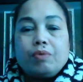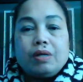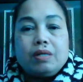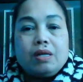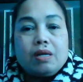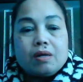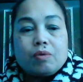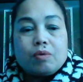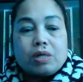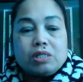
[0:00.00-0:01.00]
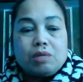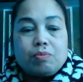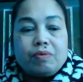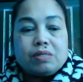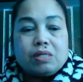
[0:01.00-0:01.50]
reading, watching
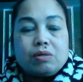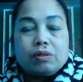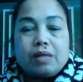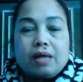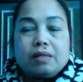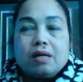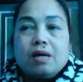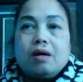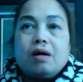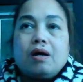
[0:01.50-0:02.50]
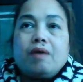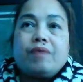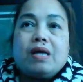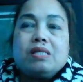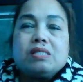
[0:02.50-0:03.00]
movies, and all that.
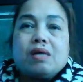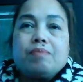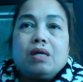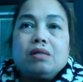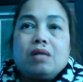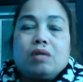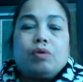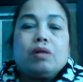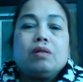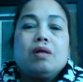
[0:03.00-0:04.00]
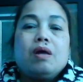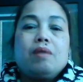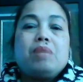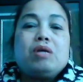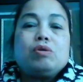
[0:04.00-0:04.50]
Find something that will
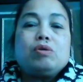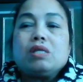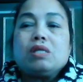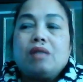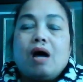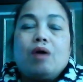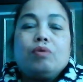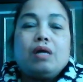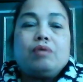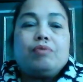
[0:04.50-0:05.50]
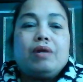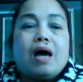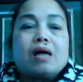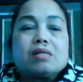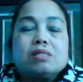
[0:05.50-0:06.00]
make you sit down and
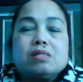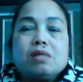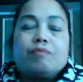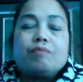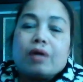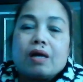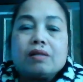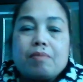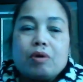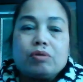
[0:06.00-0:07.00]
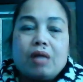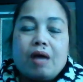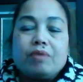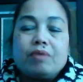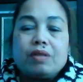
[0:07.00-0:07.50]
relax and forget about
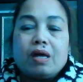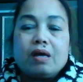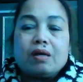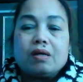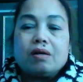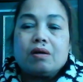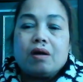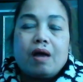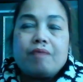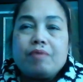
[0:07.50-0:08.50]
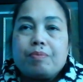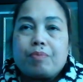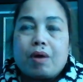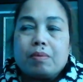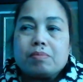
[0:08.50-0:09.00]
everything, every
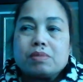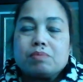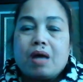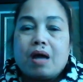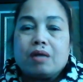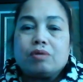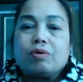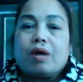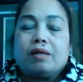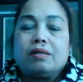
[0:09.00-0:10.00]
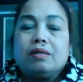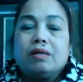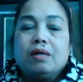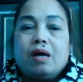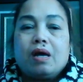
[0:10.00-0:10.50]
problems behind your head,
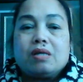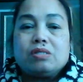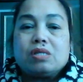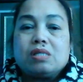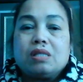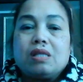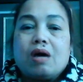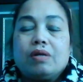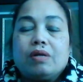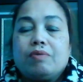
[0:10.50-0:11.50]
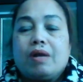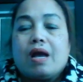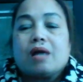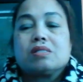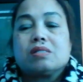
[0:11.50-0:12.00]
and just sit down and
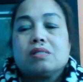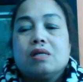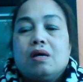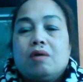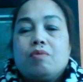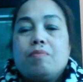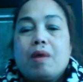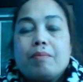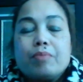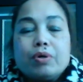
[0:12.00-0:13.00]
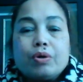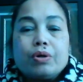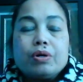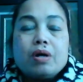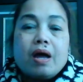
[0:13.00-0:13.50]
relax. Remember,
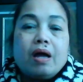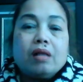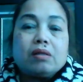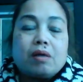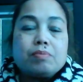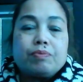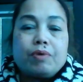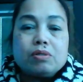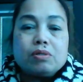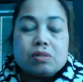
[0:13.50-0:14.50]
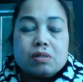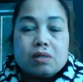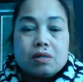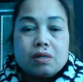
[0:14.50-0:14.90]
your health comes first,